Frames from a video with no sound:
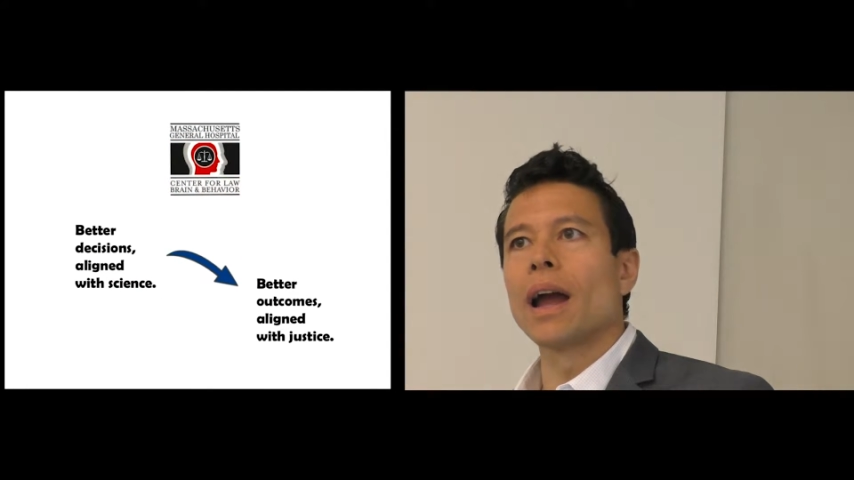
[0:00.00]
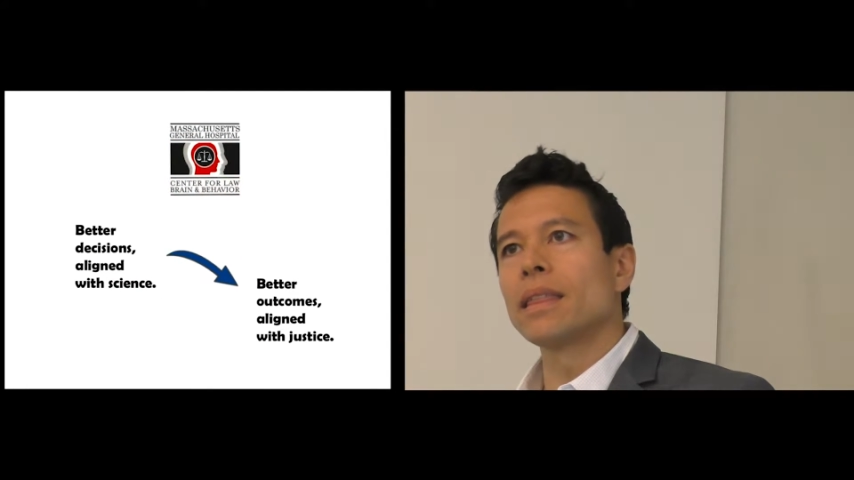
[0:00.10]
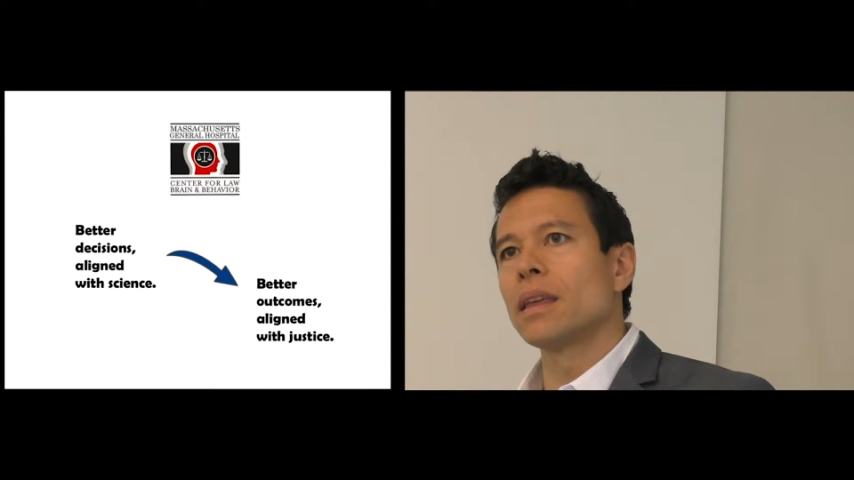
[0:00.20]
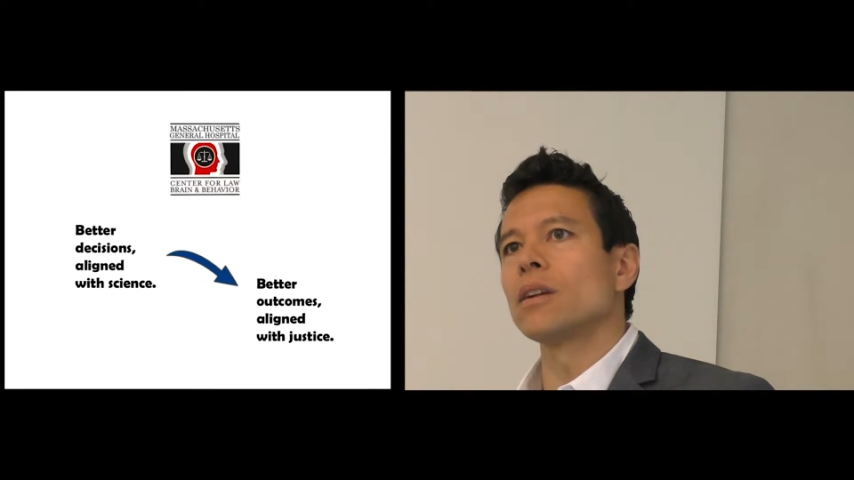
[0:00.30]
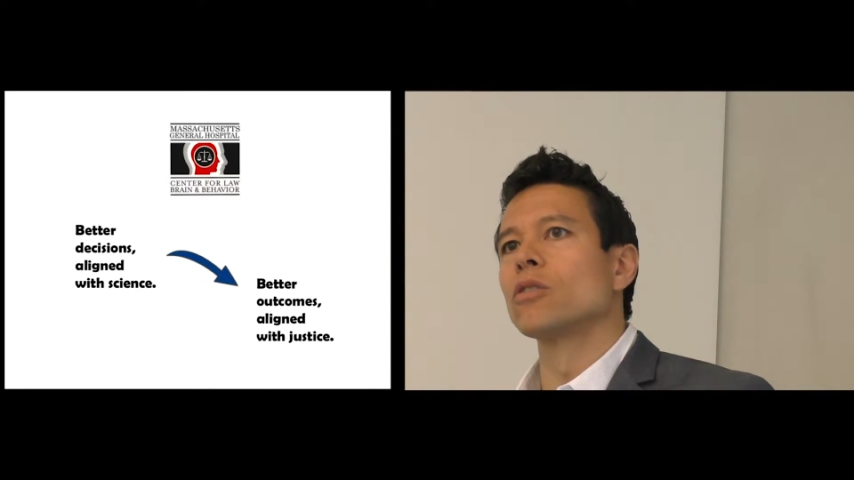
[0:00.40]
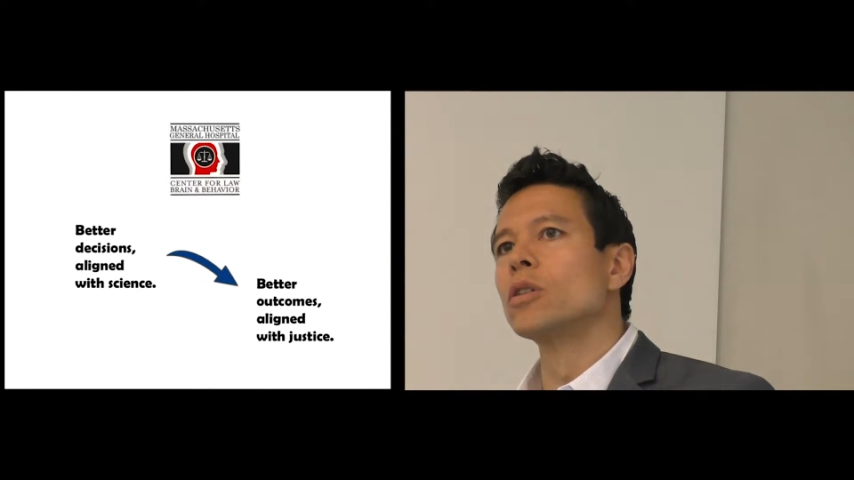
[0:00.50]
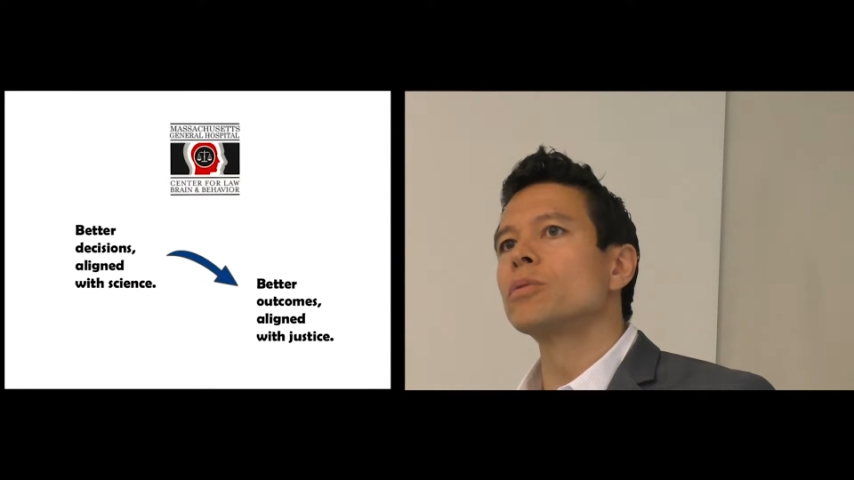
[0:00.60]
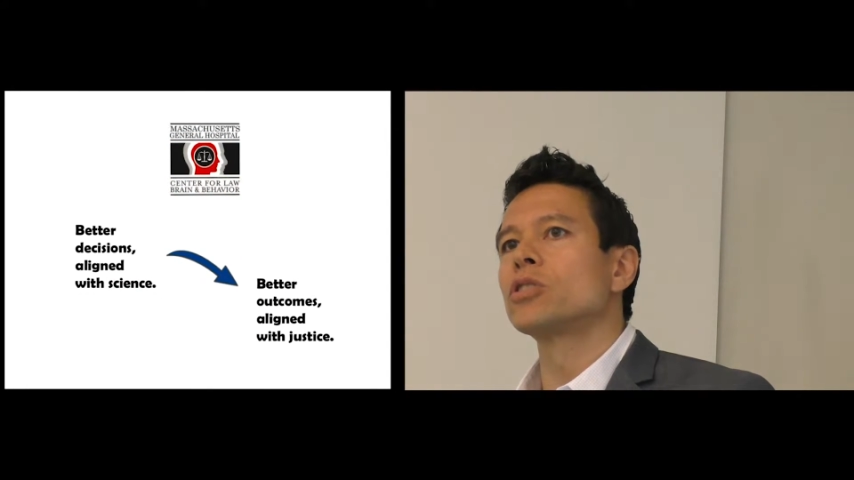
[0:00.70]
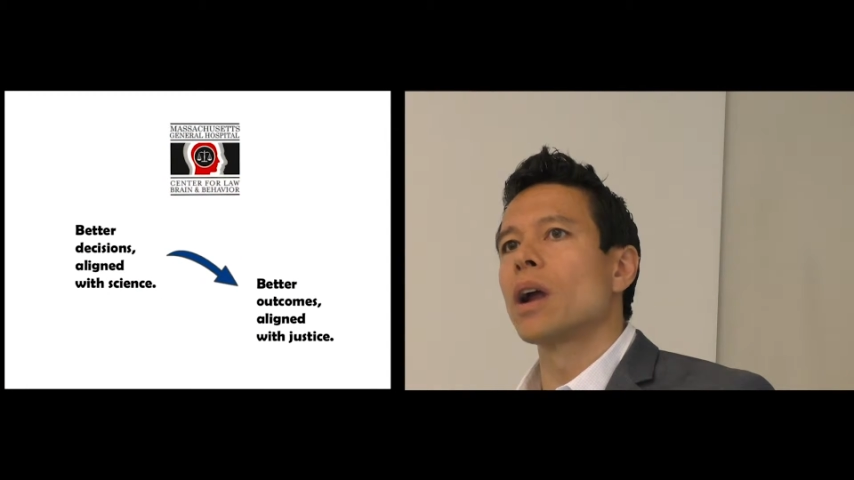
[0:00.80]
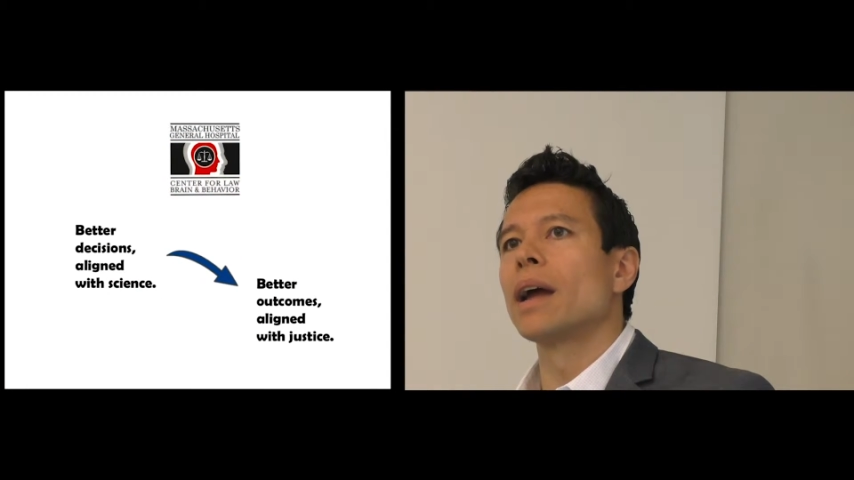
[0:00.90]
I think,
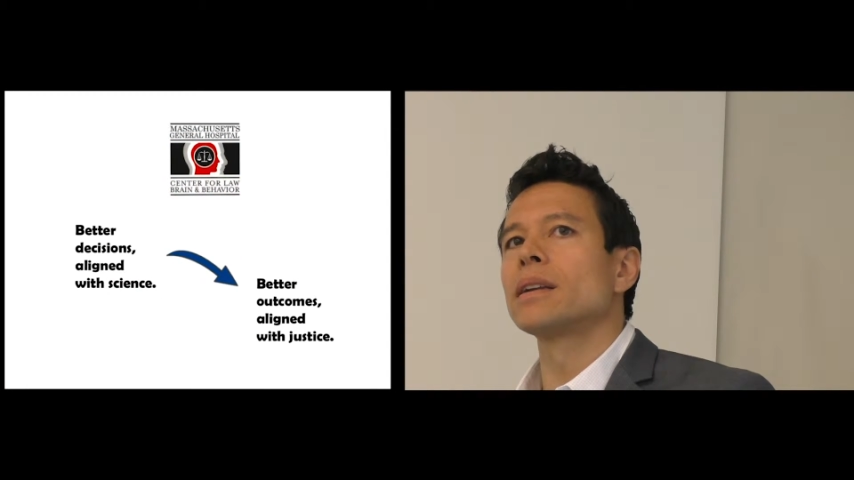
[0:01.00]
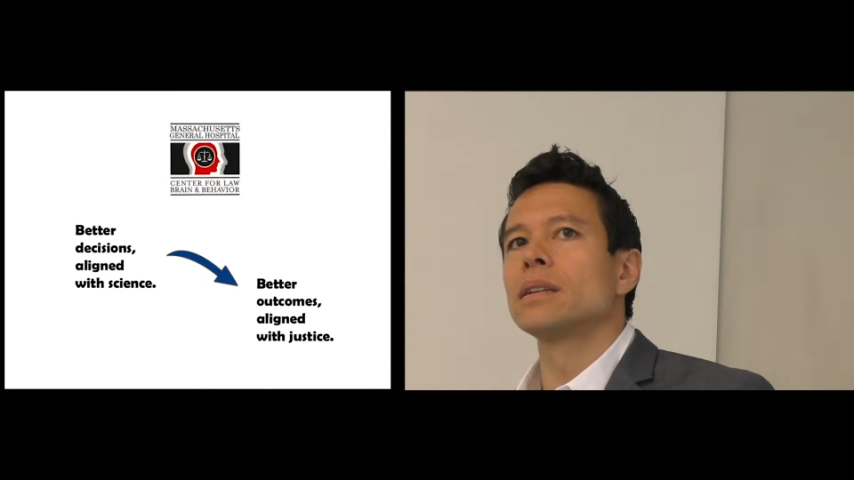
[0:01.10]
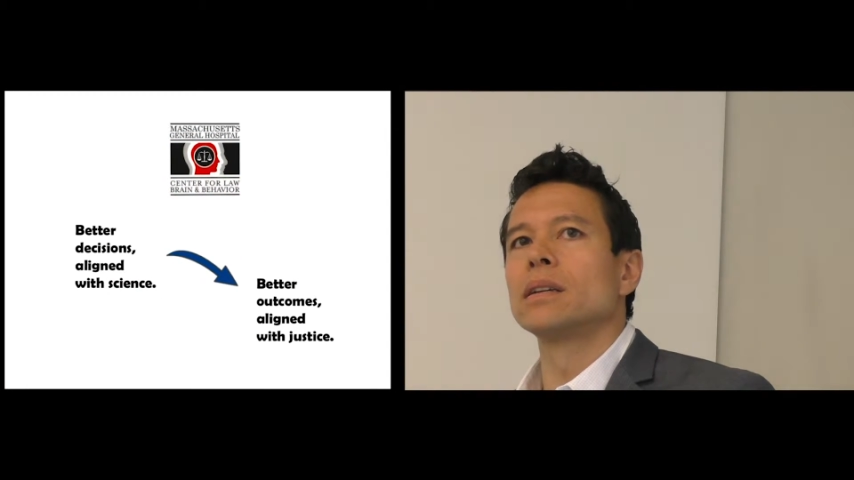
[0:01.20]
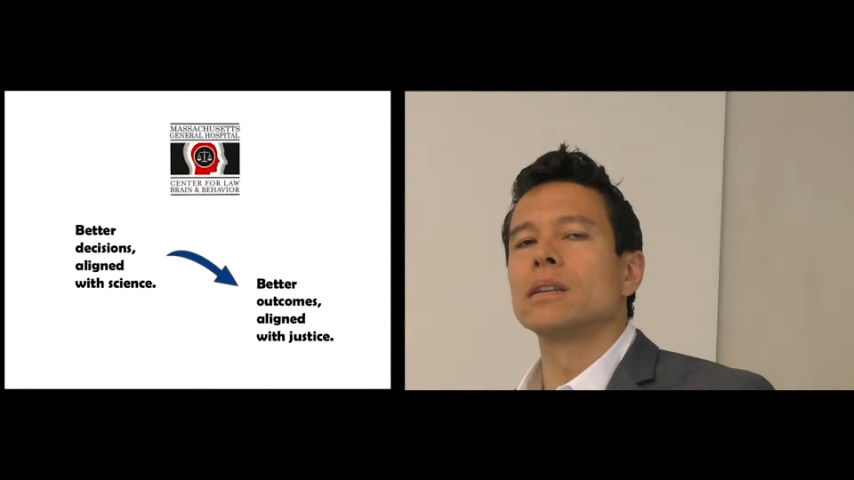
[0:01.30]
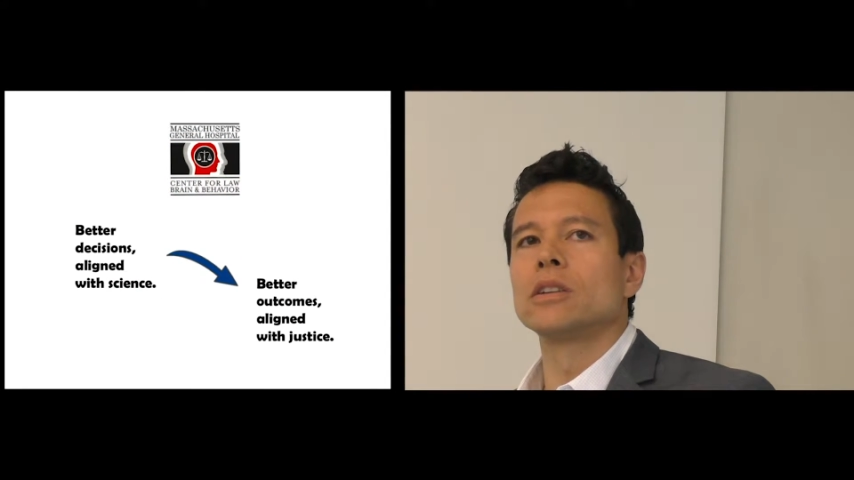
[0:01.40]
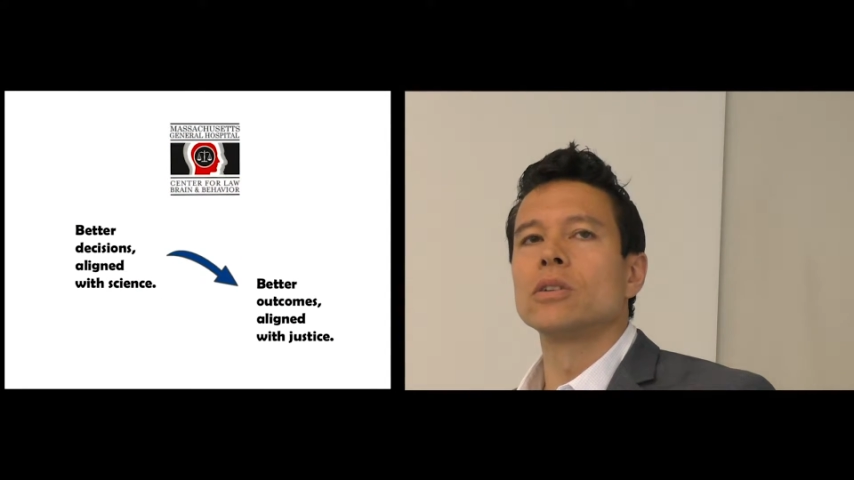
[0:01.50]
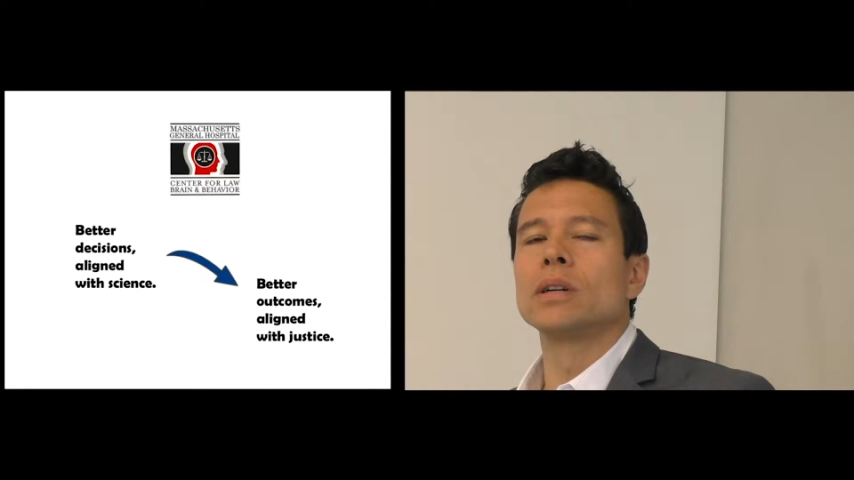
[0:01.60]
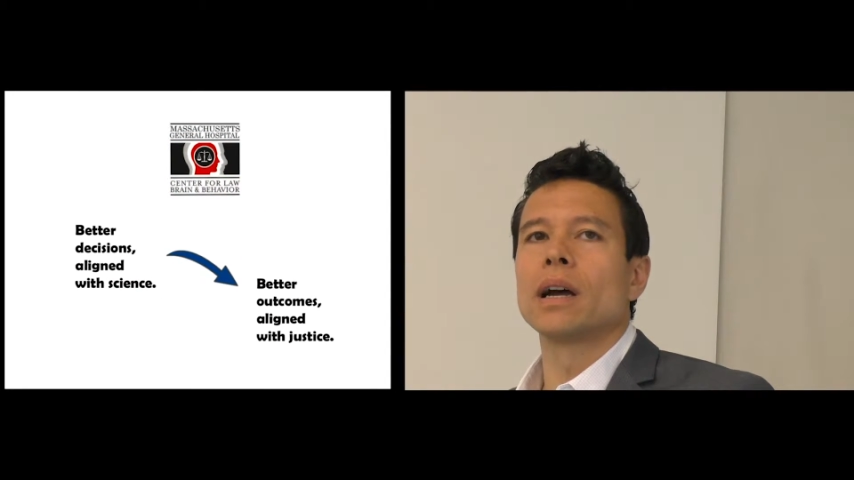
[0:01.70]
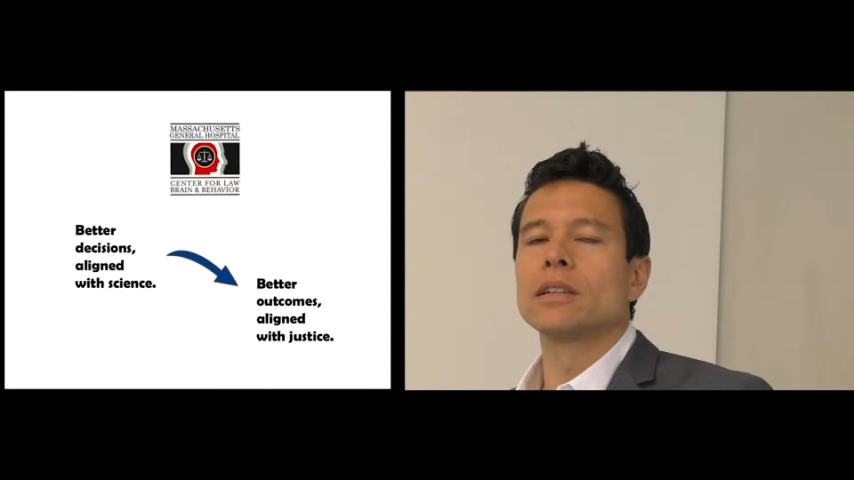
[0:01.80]
groups trying to do it.